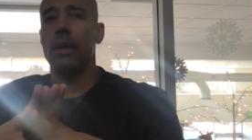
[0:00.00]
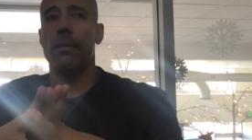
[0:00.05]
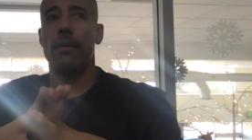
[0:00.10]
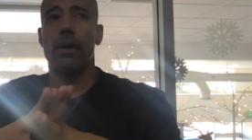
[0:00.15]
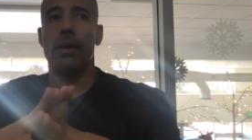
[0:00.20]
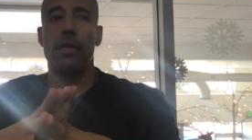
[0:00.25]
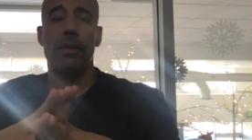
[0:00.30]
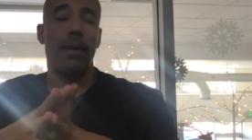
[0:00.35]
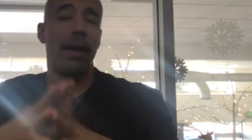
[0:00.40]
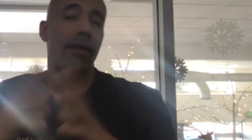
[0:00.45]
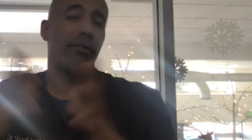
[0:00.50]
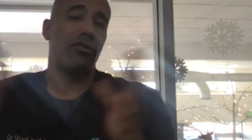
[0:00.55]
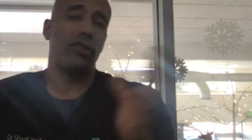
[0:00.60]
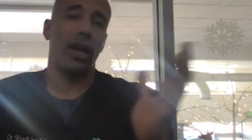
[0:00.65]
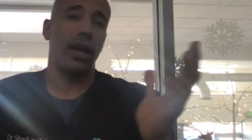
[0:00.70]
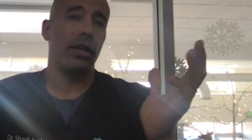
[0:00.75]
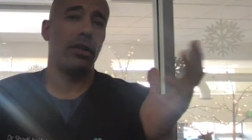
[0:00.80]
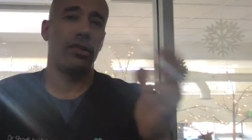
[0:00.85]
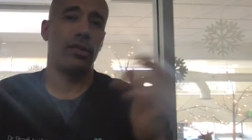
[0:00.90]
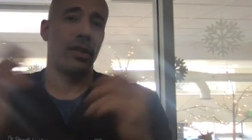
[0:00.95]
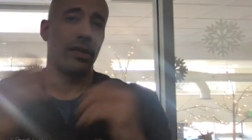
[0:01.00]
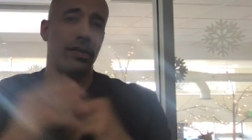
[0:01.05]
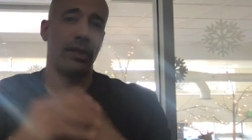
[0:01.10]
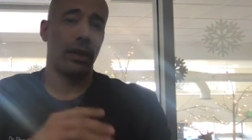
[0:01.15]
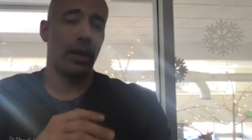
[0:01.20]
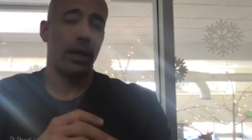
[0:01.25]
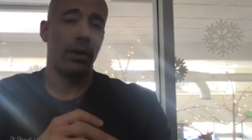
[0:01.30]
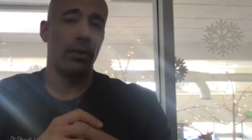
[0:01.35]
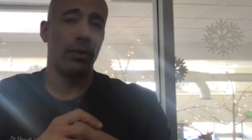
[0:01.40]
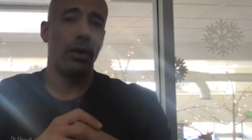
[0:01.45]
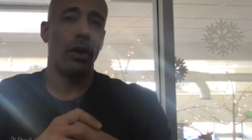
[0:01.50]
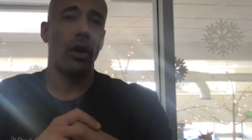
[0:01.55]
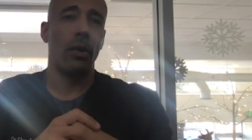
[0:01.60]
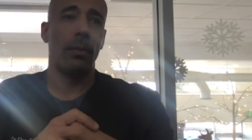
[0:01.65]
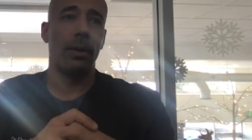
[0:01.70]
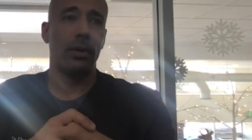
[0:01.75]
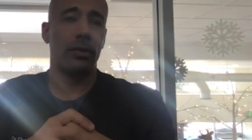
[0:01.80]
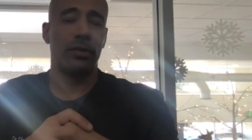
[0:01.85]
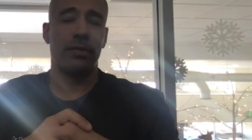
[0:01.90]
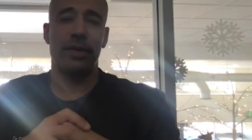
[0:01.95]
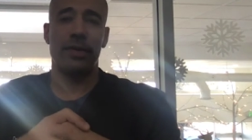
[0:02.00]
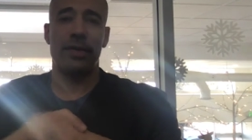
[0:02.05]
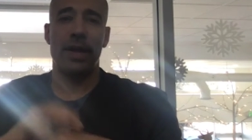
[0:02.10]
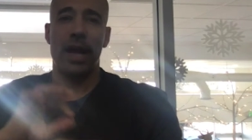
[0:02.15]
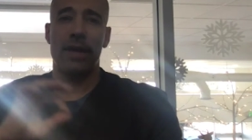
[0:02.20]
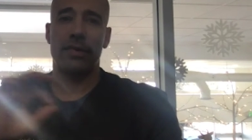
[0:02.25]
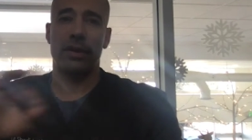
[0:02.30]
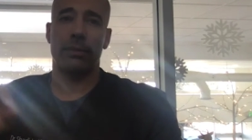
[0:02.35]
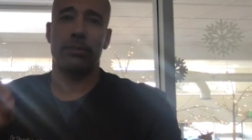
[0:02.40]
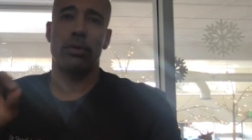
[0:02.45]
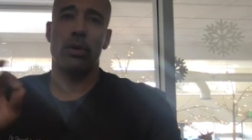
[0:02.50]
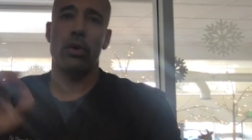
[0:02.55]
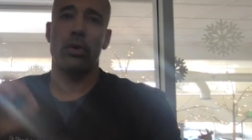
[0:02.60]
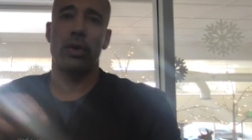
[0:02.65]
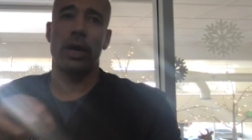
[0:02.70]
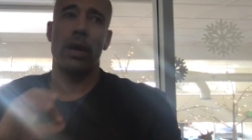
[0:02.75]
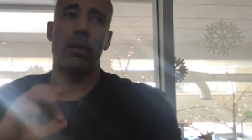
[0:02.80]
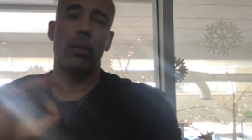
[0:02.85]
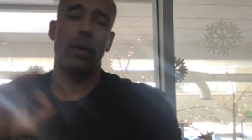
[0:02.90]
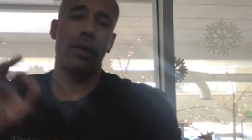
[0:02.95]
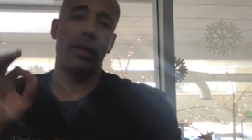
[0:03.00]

But they may have changed since then, I don't know. But it was a fantastic program,